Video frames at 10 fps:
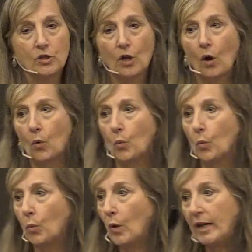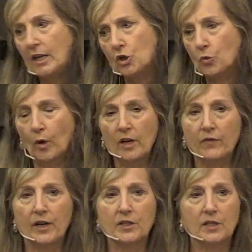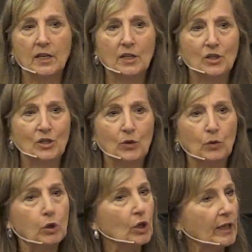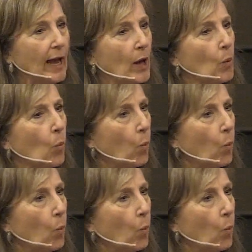so each one of us needs to look at